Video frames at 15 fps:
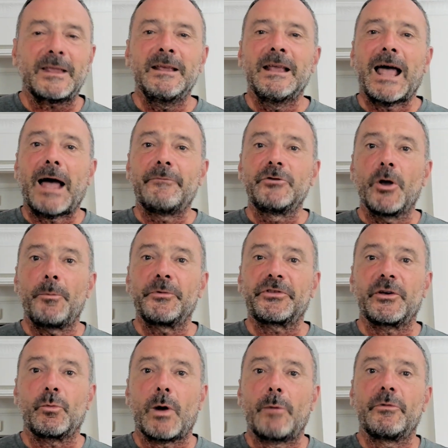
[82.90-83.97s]
And the
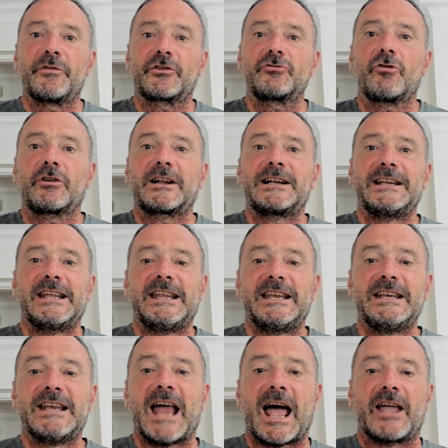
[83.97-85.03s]
opposite one with a chronically
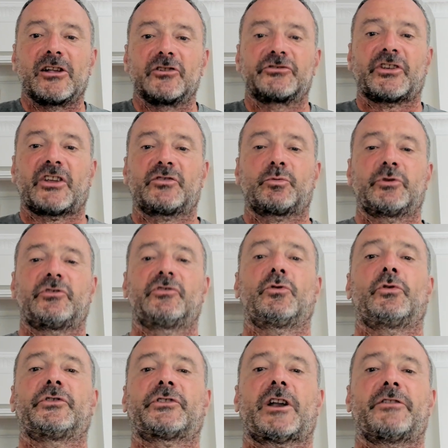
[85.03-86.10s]
inhaled chest, which is
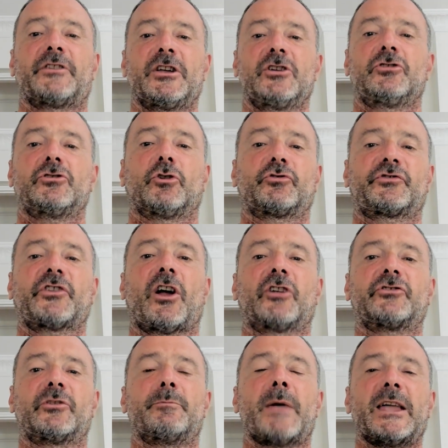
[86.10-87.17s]
always kind of,
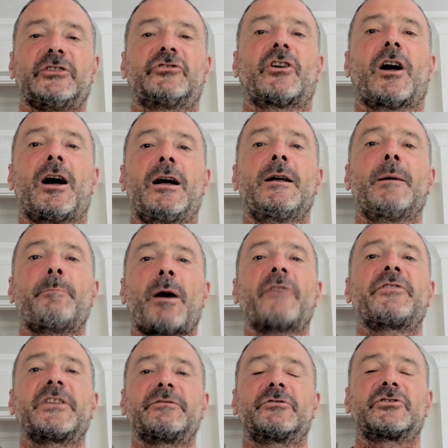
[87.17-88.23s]
Sergeant Major
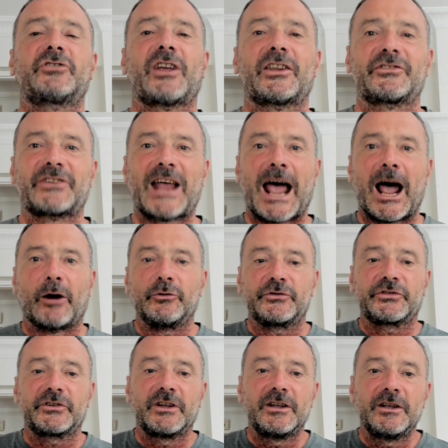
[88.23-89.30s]
puffing the chest out.
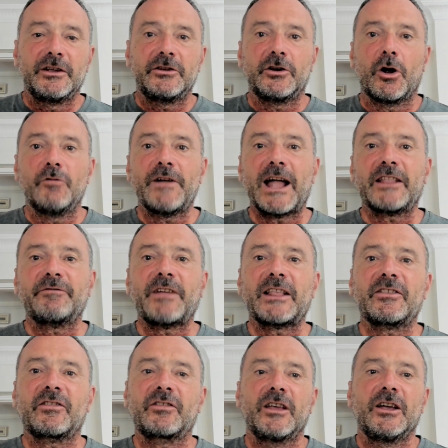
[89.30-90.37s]

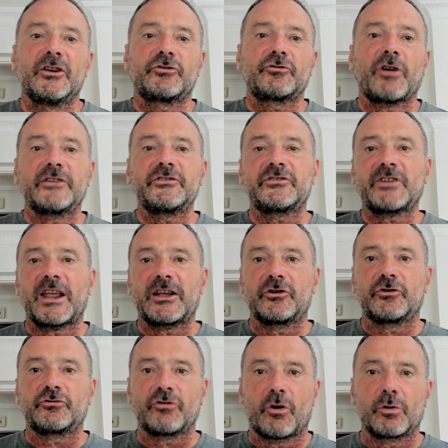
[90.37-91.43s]
That's trying to take
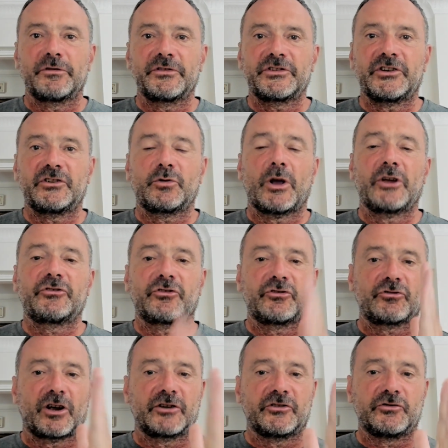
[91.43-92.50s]
control of a situation,
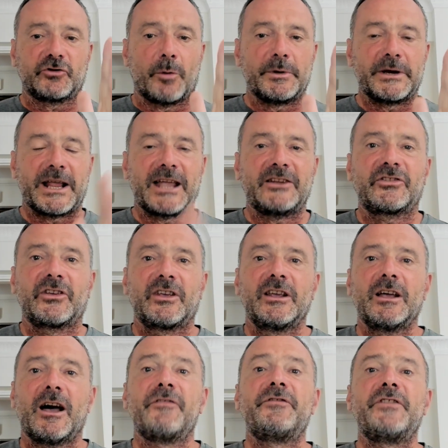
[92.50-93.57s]
trying to dominate,
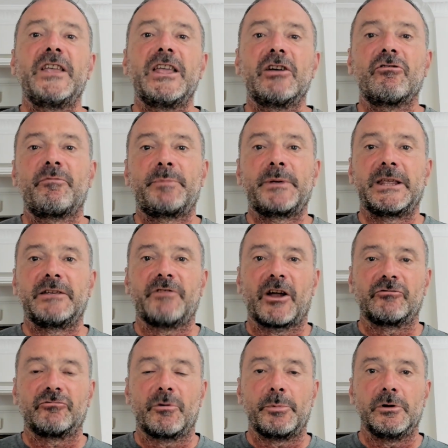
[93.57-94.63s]
a fear of being
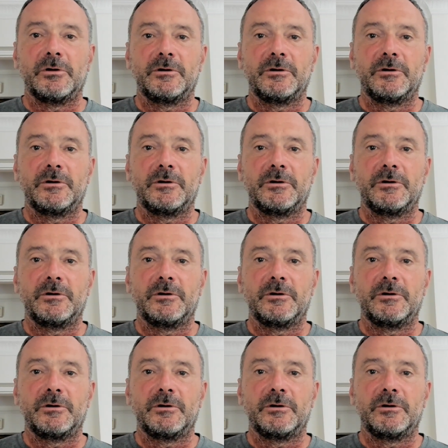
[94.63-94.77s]
vulnerable.